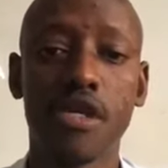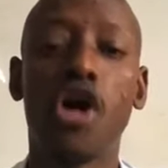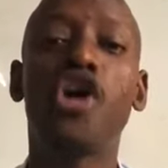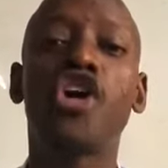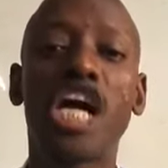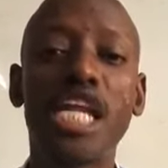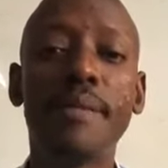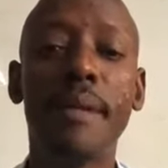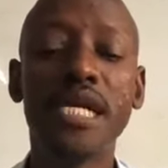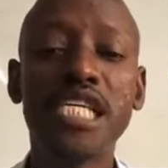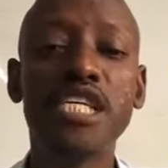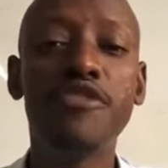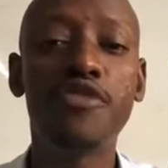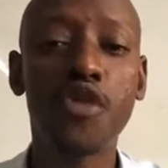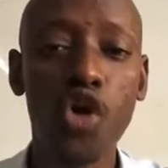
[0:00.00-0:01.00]
And you can
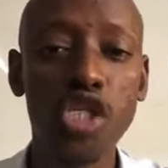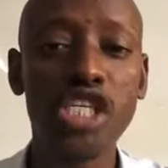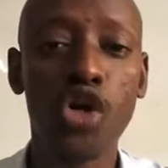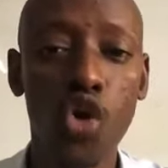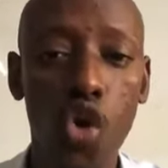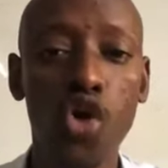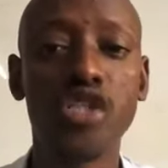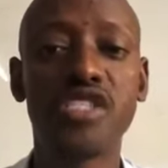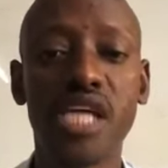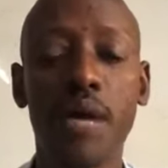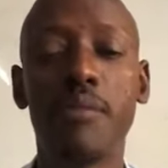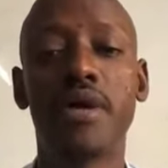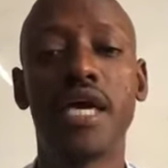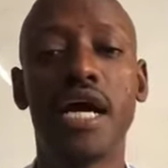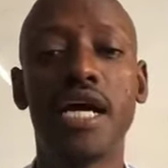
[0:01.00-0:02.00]
imagine if you got a loan
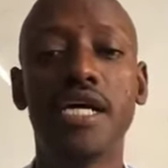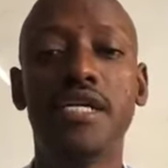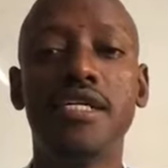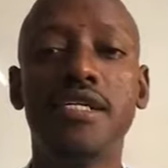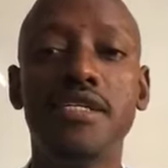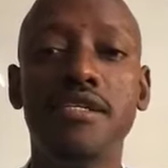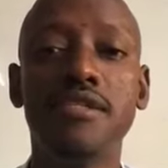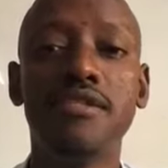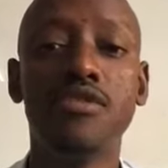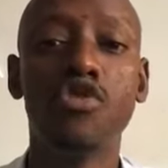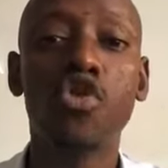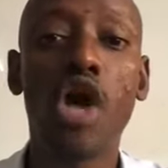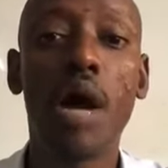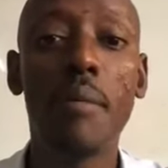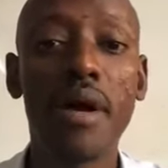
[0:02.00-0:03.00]
somewhere
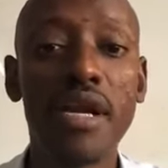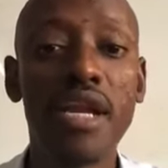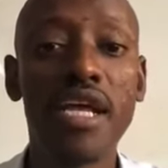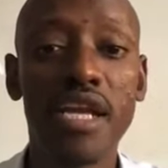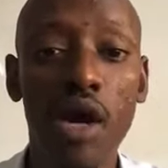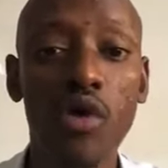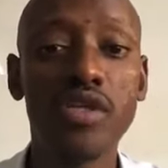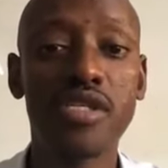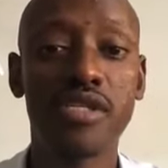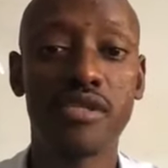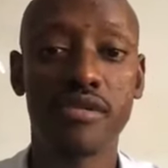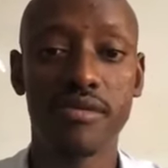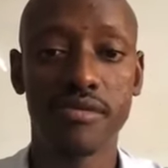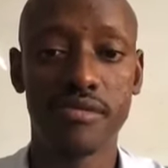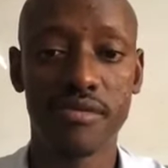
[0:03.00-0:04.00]
to come and lend out
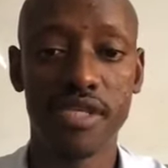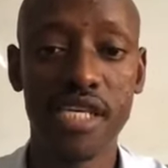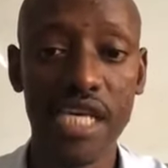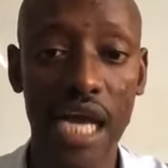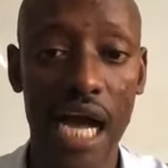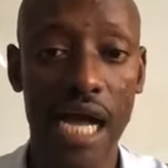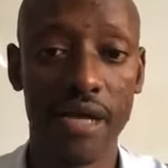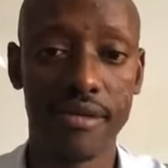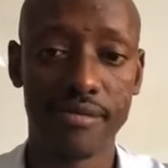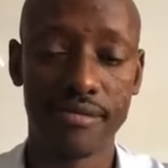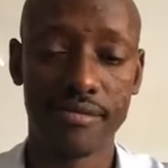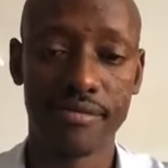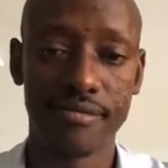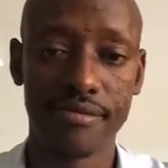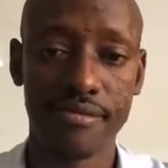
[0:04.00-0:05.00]
here.
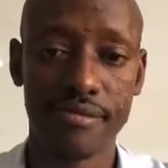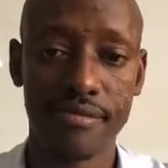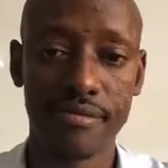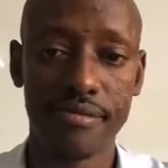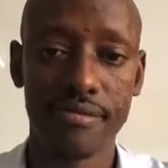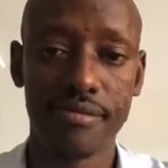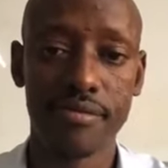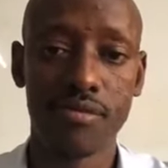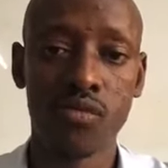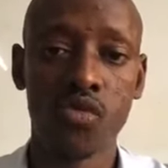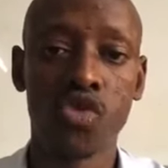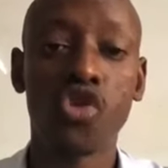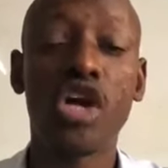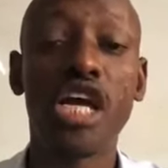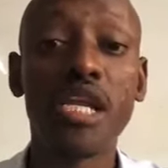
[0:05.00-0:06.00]

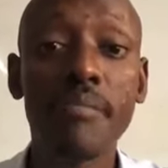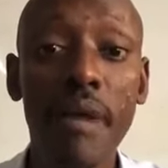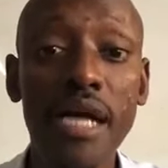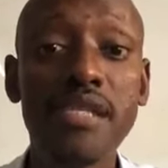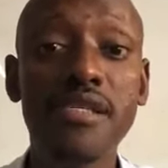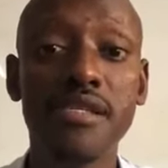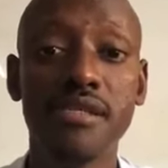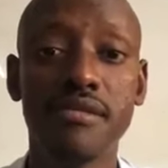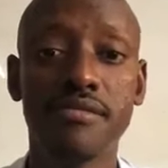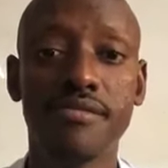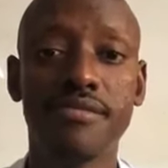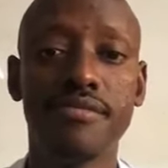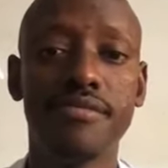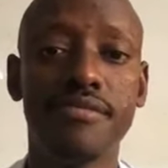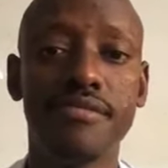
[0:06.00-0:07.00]
You can
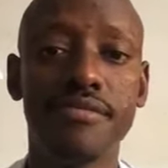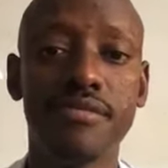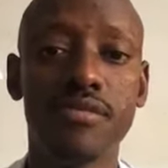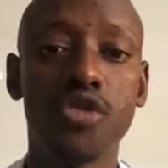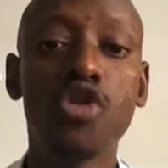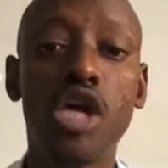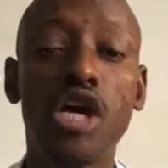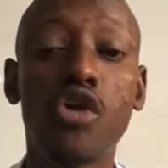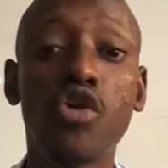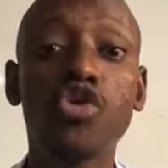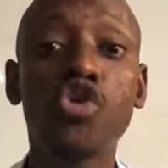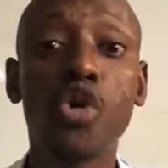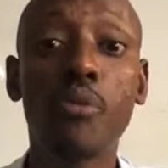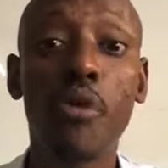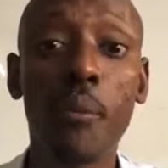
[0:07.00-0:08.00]
imagine, you can
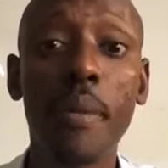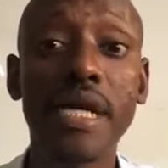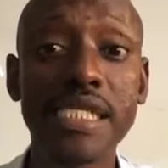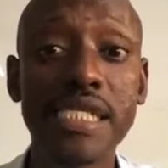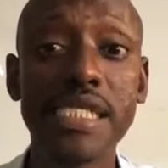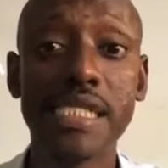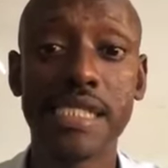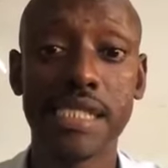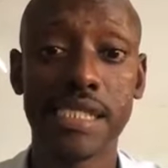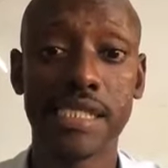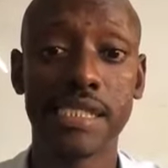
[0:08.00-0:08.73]
lose your properties.